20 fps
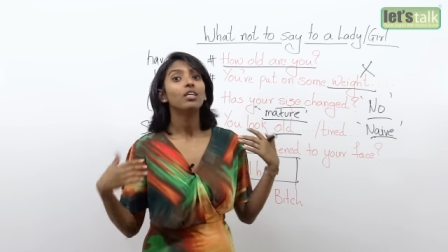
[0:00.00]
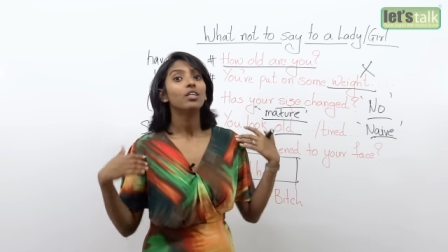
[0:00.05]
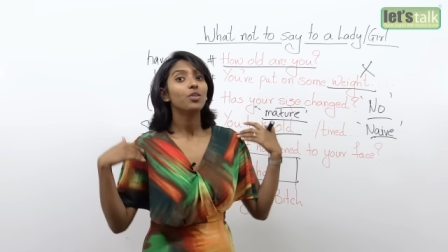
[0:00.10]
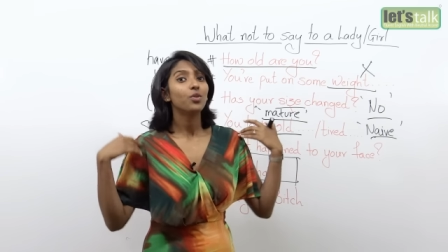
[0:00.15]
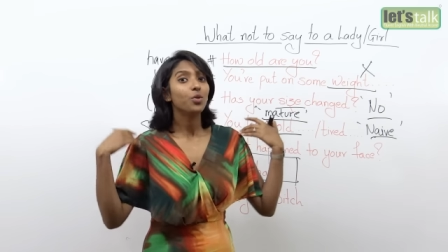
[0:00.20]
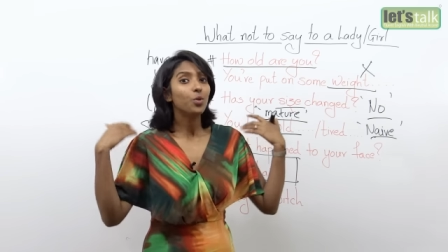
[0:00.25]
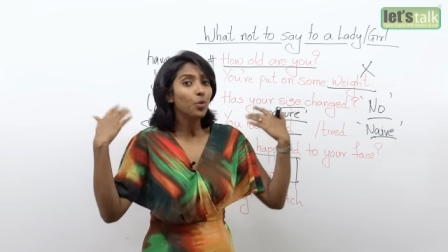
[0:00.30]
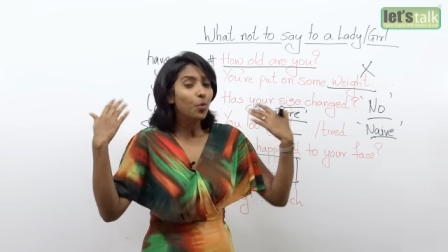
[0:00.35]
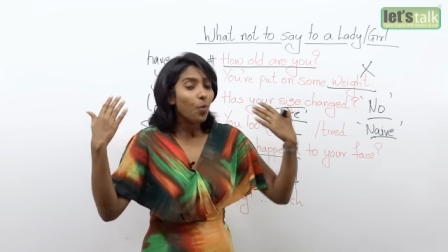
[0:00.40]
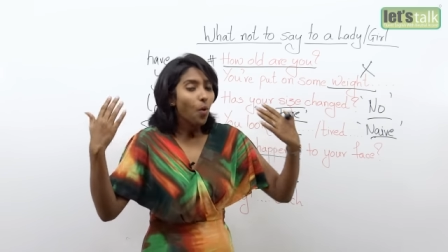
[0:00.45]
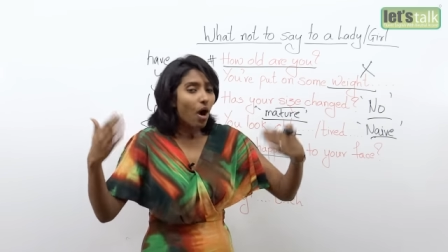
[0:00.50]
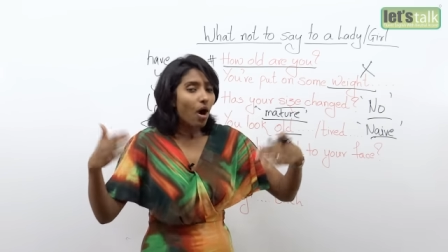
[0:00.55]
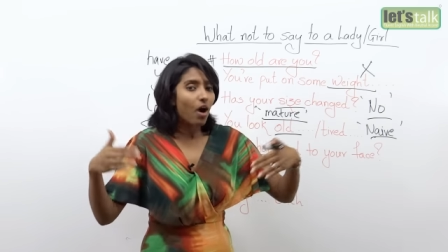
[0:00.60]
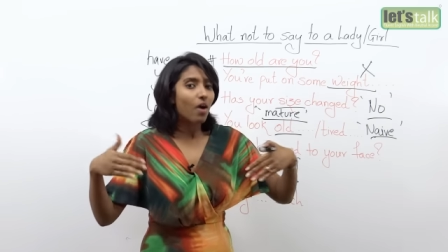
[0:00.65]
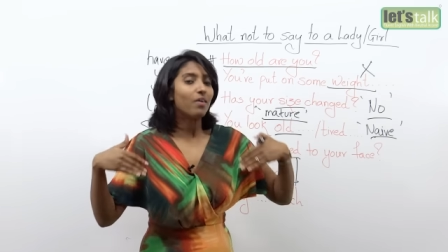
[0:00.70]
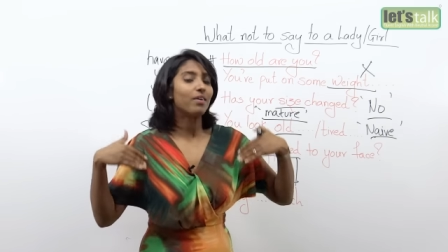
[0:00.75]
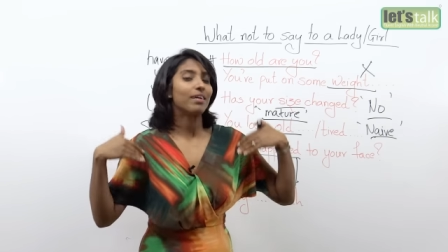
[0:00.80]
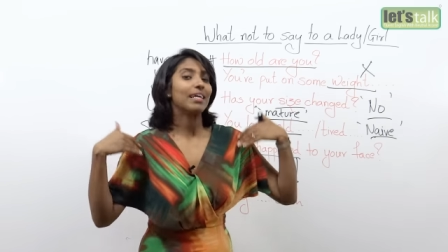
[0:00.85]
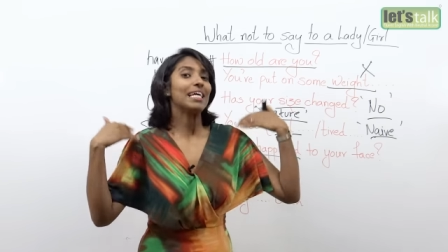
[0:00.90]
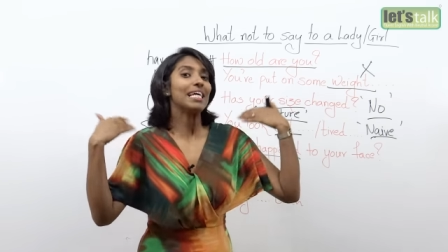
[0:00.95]
you
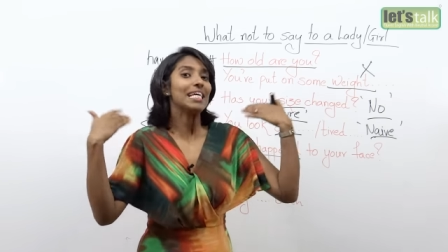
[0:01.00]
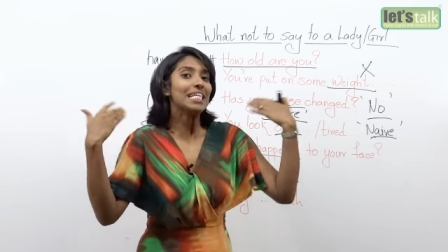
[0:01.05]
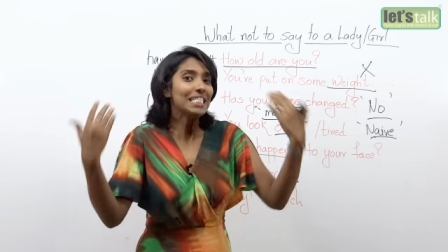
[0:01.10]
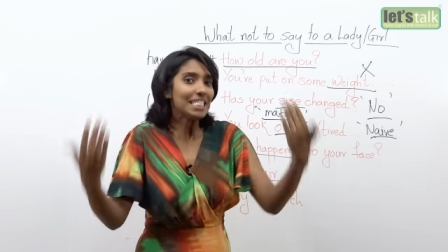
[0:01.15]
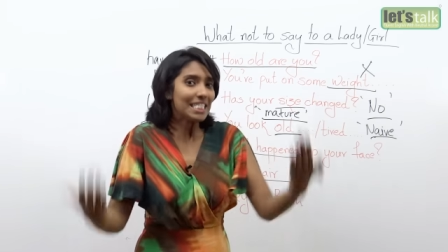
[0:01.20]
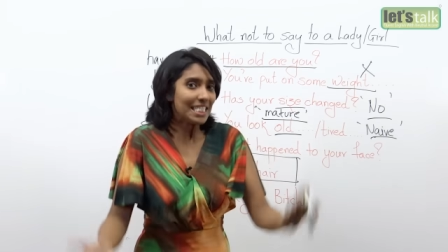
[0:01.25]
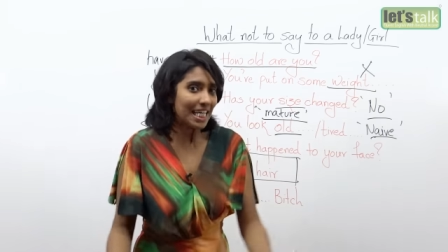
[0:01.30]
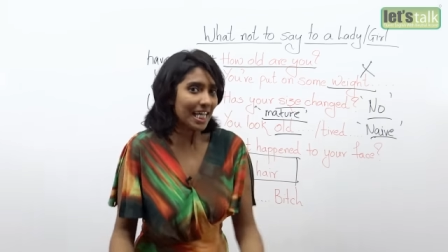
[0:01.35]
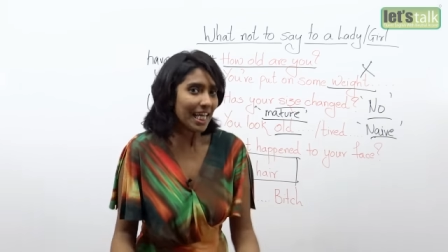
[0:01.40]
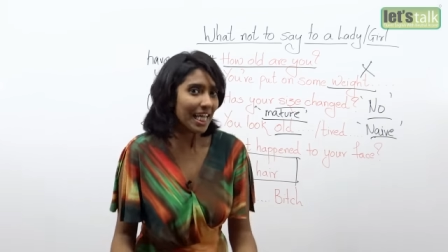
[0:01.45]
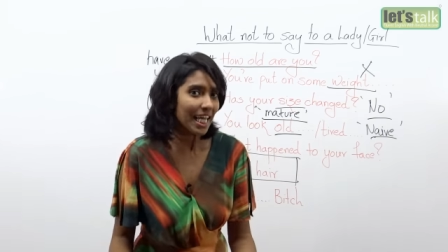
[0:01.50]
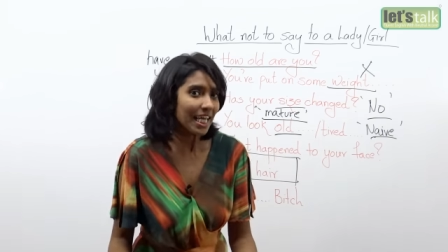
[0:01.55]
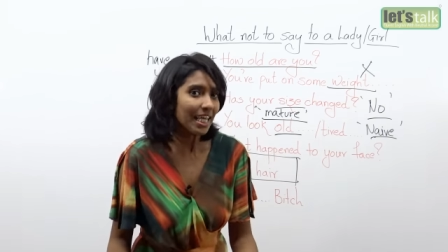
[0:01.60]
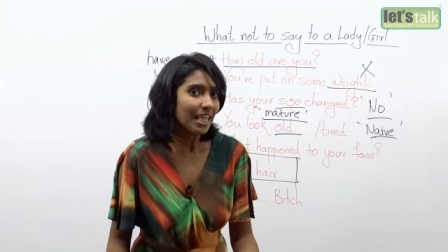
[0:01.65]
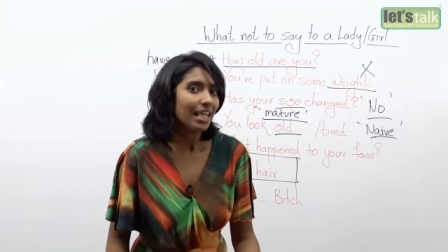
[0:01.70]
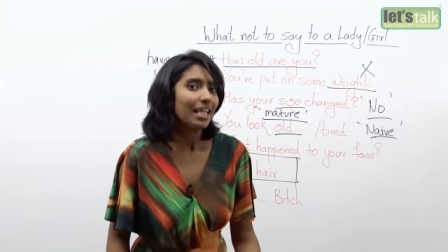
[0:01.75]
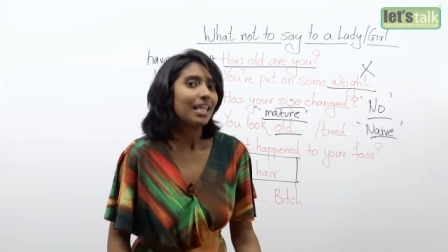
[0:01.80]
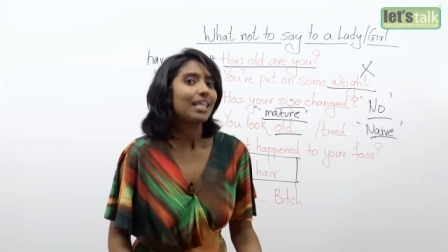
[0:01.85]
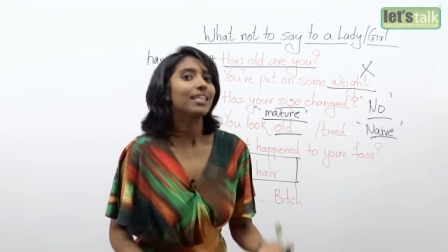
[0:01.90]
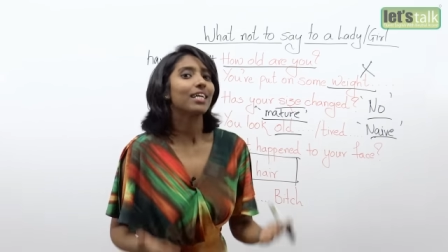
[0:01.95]
are hinting
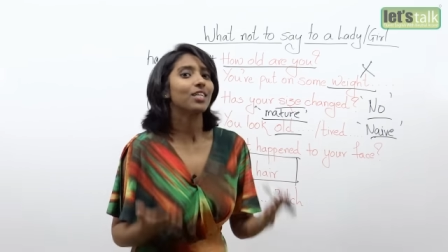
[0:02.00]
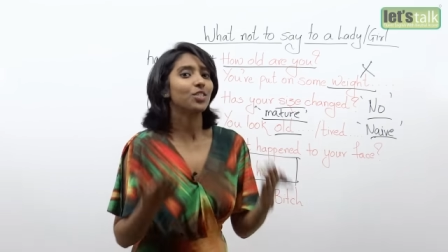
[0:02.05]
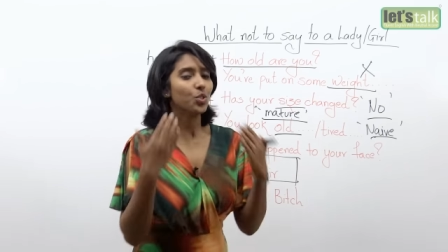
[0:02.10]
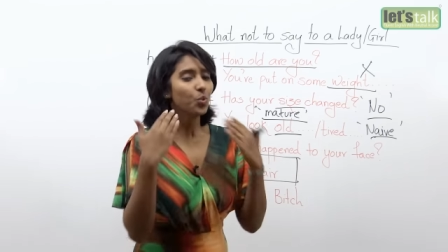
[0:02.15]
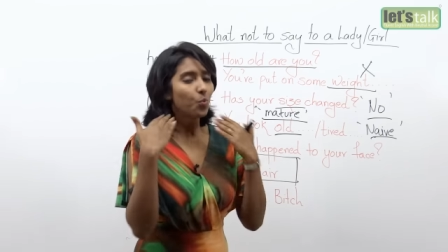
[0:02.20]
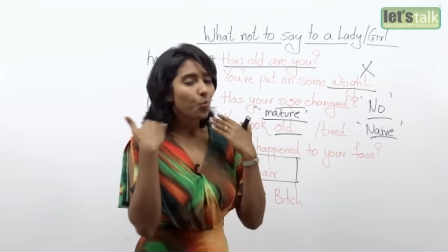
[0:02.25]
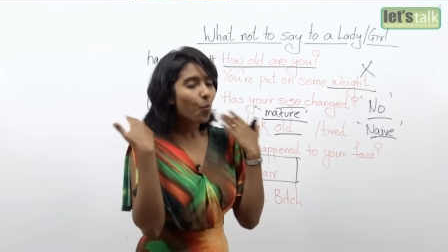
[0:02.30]
that you